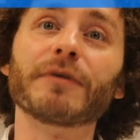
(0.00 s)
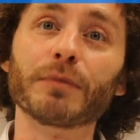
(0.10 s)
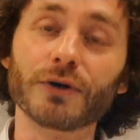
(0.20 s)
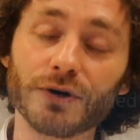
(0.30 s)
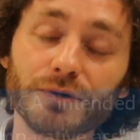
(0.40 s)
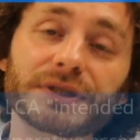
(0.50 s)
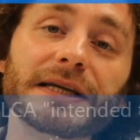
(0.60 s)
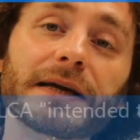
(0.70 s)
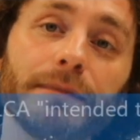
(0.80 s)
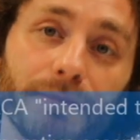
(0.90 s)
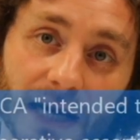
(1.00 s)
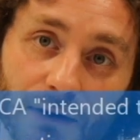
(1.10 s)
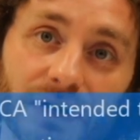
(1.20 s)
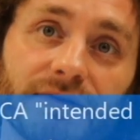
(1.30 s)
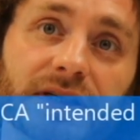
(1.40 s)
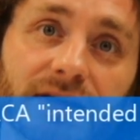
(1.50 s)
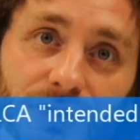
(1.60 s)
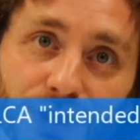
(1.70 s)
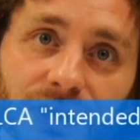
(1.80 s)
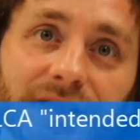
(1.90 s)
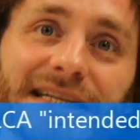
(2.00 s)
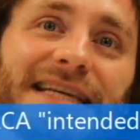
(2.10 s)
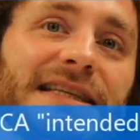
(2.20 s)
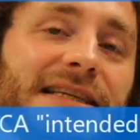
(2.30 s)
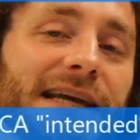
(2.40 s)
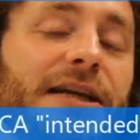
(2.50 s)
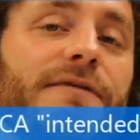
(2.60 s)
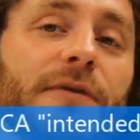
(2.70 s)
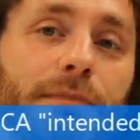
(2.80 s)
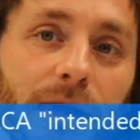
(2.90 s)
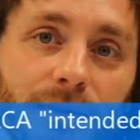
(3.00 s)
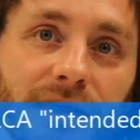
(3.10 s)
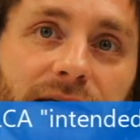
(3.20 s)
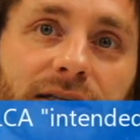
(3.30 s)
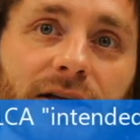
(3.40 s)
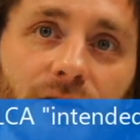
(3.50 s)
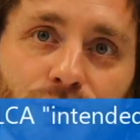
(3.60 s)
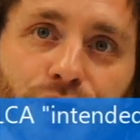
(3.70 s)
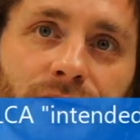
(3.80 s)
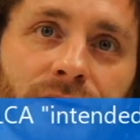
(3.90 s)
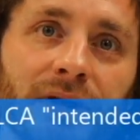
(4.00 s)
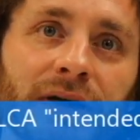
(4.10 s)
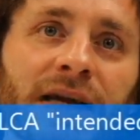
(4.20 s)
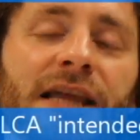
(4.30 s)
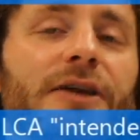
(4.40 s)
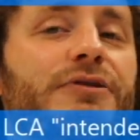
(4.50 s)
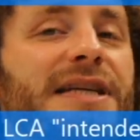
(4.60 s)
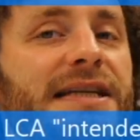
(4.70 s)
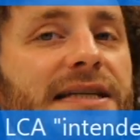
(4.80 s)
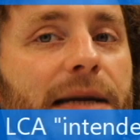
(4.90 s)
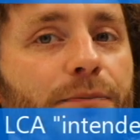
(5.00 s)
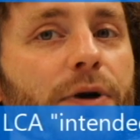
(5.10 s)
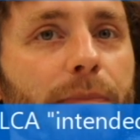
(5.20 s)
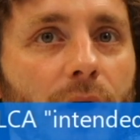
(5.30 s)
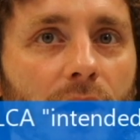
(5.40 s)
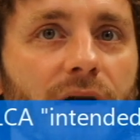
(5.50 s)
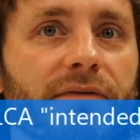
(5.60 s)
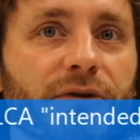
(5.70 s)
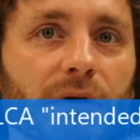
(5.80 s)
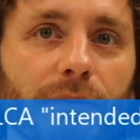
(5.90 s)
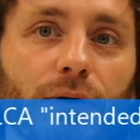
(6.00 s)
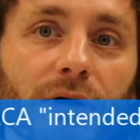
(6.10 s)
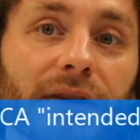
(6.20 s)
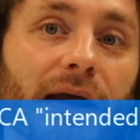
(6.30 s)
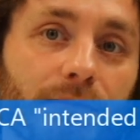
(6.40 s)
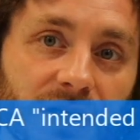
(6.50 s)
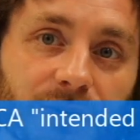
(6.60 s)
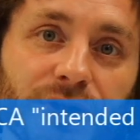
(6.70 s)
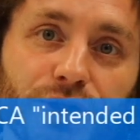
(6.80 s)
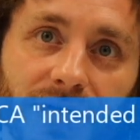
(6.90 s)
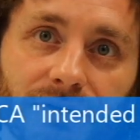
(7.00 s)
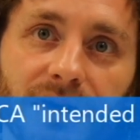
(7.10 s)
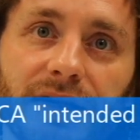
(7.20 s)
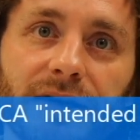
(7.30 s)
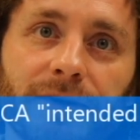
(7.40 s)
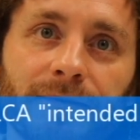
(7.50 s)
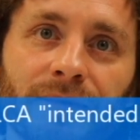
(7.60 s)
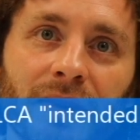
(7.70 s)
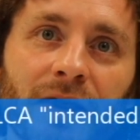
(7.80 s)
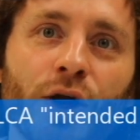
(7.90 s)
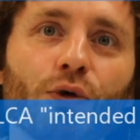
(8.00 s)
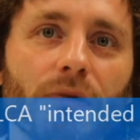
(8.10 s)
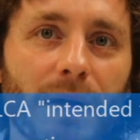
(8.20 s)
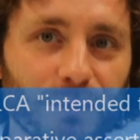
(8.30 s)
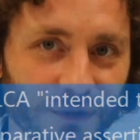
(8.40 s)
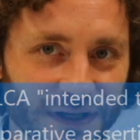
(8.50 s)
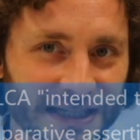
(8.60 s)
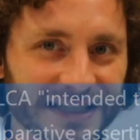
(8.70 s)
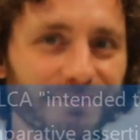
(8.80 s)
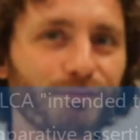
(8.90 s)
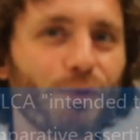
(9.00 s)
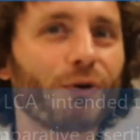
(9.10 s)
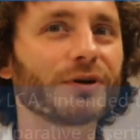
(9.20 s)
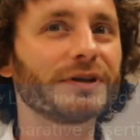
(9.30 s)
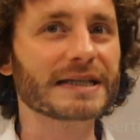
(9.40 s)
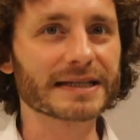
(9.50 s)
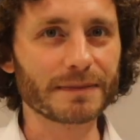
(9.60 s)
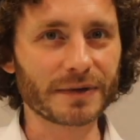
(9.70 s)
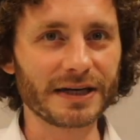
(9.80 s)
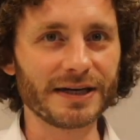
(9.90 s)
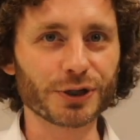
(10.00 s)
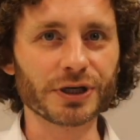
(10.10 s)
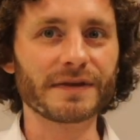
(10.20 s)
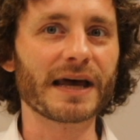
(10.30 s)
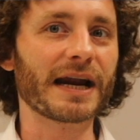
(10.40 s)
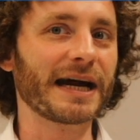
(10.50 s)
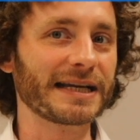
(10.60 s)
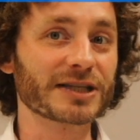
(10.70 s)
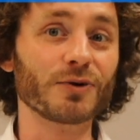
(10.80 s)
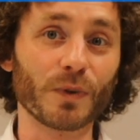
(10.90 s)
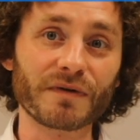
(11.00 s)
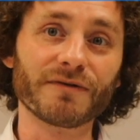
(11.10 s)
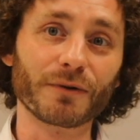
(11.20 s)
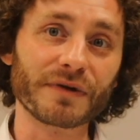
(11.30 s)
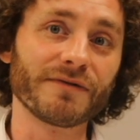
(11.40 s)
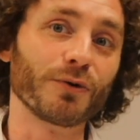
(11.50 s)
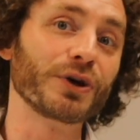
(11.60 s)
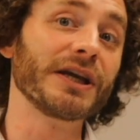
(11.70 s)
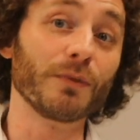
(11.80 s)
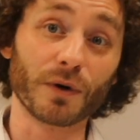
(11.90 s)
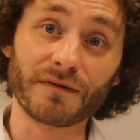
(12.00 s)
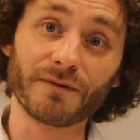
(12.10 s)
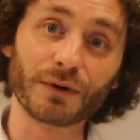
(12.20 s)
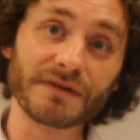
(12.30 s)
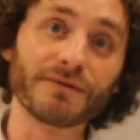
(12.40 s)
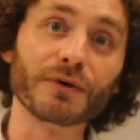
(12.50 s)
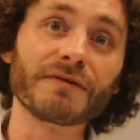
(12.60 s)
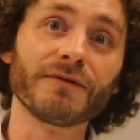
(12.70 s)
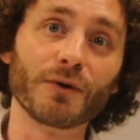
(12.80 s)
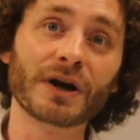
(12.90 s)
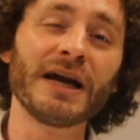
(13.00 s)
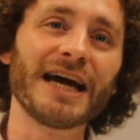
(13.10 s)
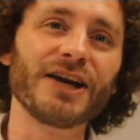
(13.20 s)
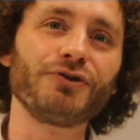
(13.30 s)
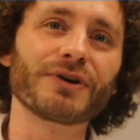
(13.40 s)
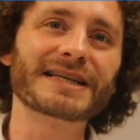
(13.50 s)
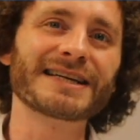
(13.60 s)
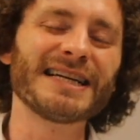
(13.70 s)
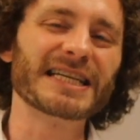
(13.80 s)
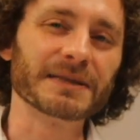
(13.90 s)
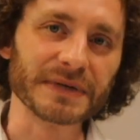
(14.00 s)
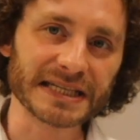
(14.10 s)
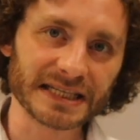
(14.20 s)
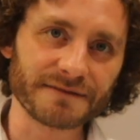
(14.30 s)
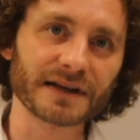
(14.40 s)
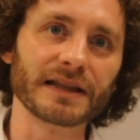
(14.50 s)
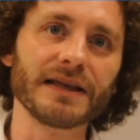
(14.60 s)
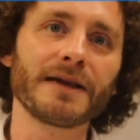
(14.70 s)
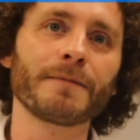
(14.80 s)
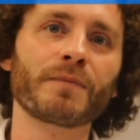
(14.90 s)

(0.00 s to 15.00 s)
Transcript: for producing comparative assertions intended for public disclosure, there is a separate part of your report that must be generated. Remember, this is an important subcondition that ISO 14040 and 14044 address specifically